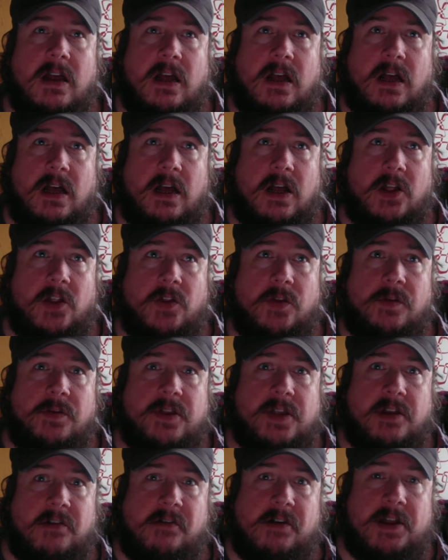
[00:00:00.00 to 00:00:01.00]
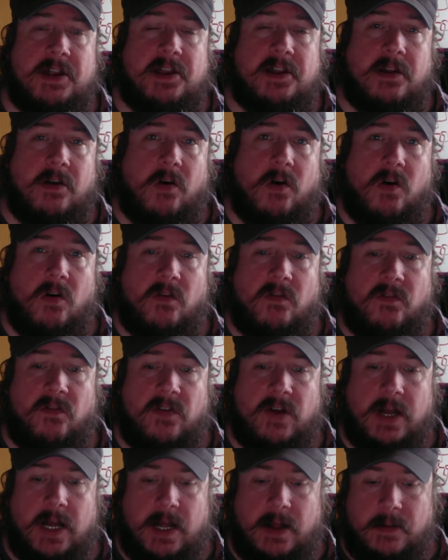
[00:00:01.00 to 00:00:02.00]
a new series of
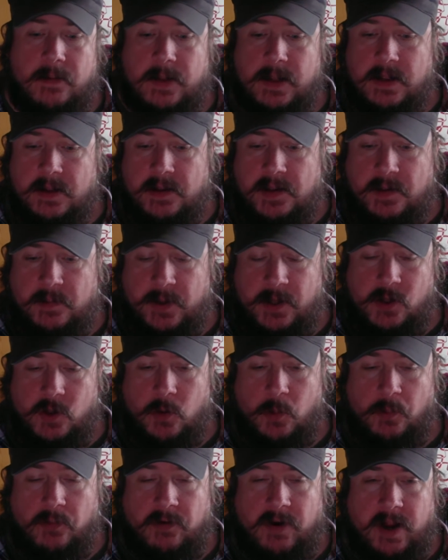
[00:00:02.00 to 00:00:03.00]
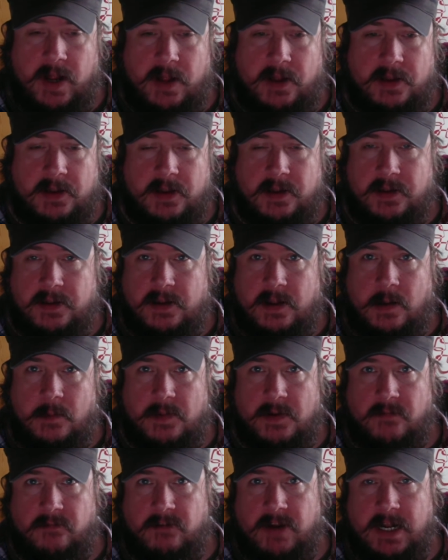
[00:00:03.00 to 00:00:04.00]
special prayers and
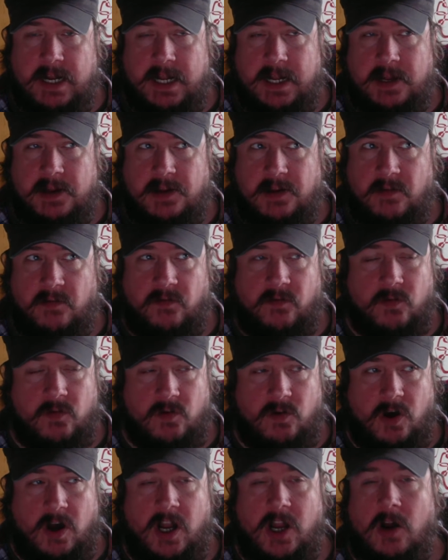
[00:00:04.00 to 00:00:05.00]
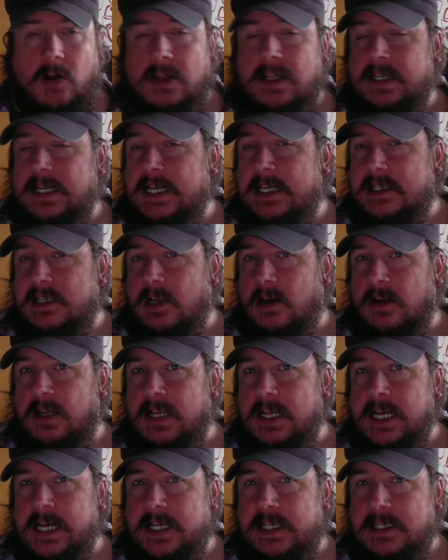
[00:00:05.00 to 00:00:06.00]
psalms and readings for high holidays and holy
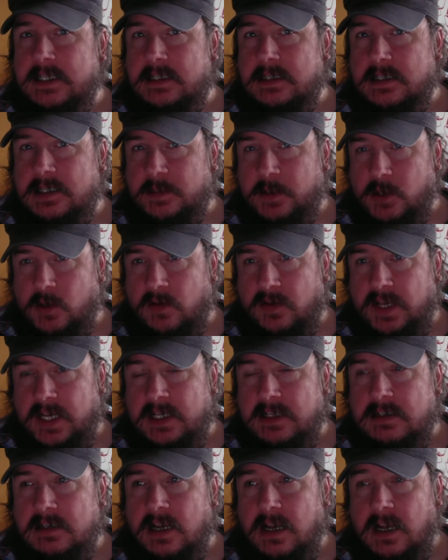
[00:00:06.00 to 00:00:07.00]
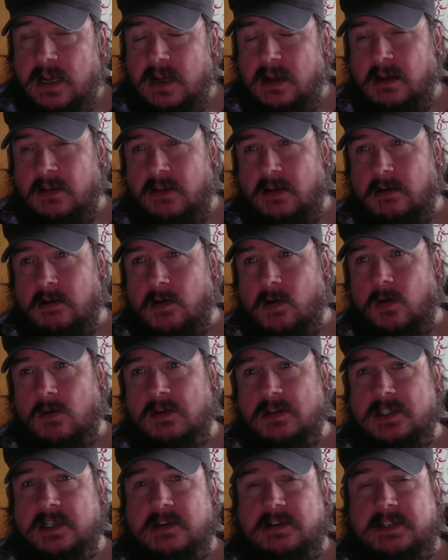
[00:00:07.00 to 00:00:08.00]
days, special things. There are
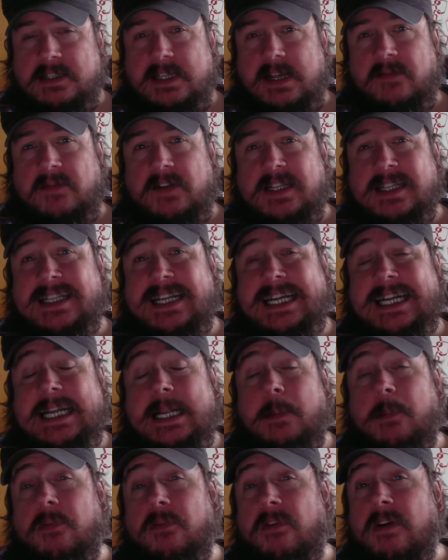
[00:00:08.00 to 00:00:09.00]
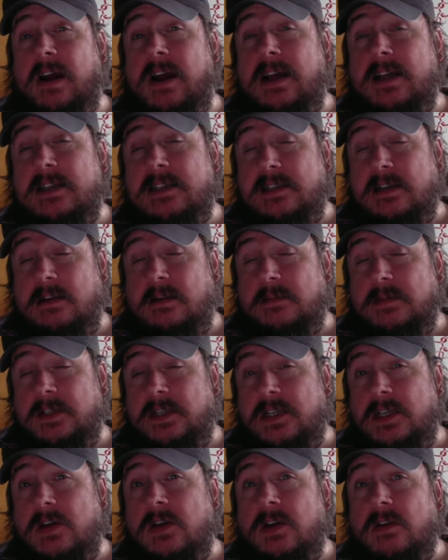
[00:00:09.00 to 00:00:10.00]
also 7 daily prayer psalms
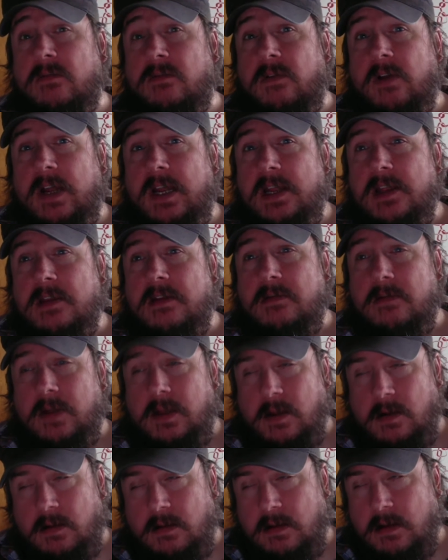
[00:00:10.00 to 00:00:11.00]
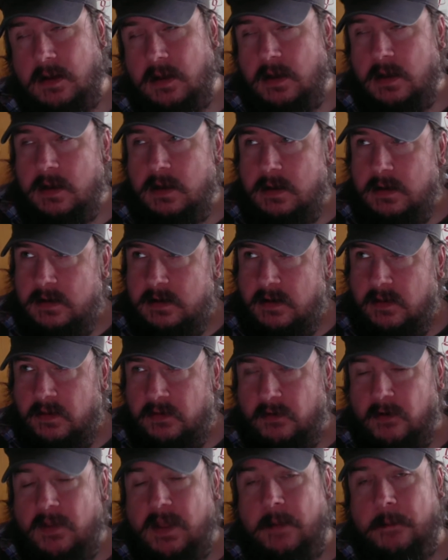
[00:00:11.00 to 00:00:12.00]
that you can read, and I'll
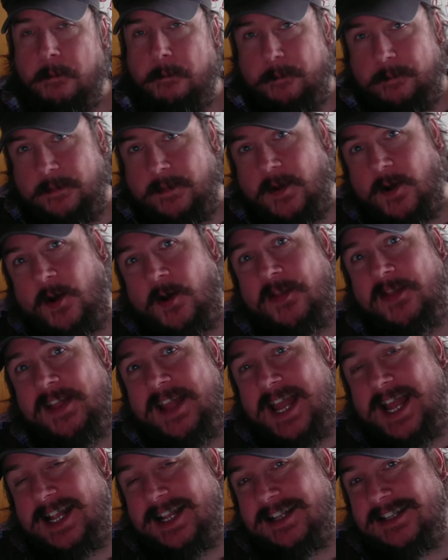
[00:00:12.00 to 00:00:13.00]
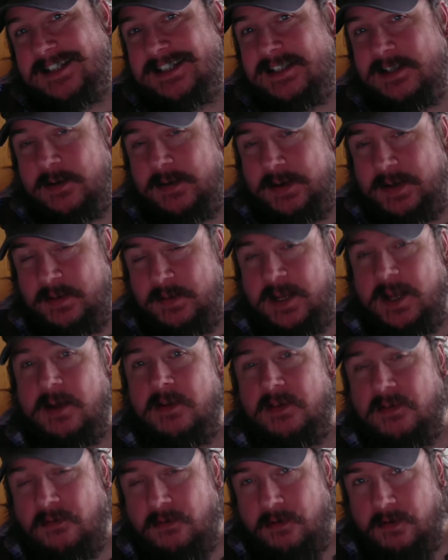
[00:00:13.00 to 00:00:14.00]
throw them on the end. So as we go
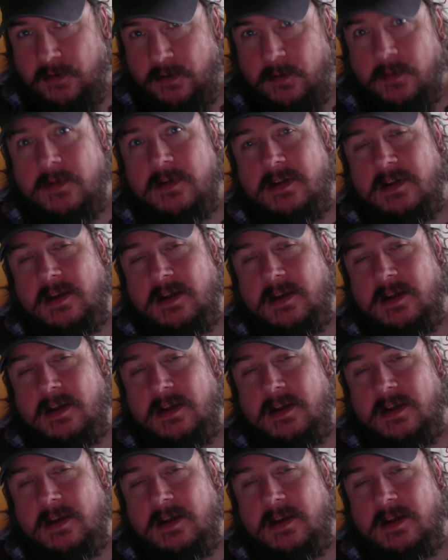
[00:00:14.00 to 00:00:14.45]
through,